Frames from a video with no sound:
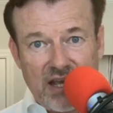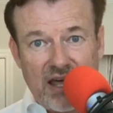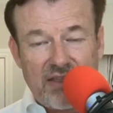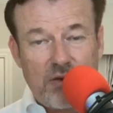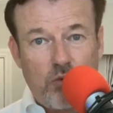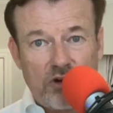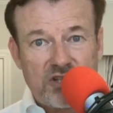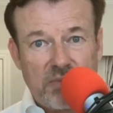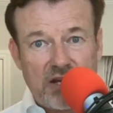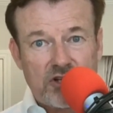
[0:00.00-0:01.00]
and they want
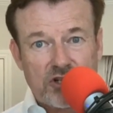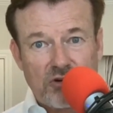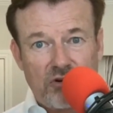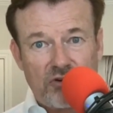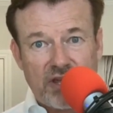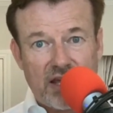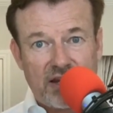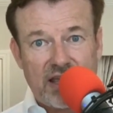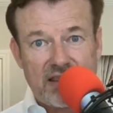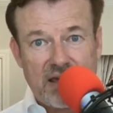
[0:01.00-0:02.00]
to make sure they're going to
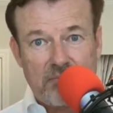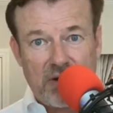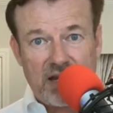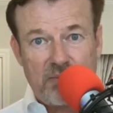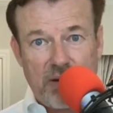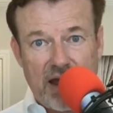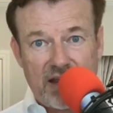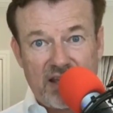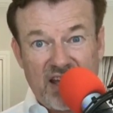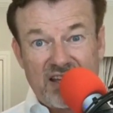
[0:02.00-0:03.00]
get their money
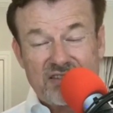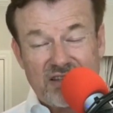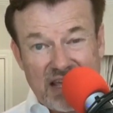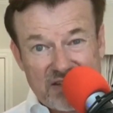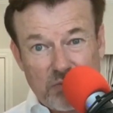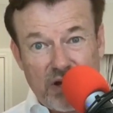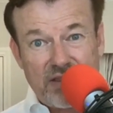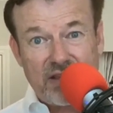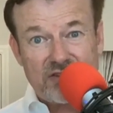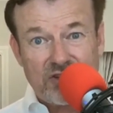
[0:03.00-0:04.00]
back, so that's why
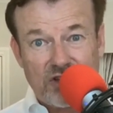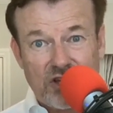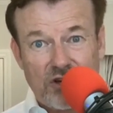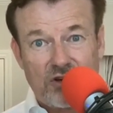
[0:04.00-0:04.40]
they secure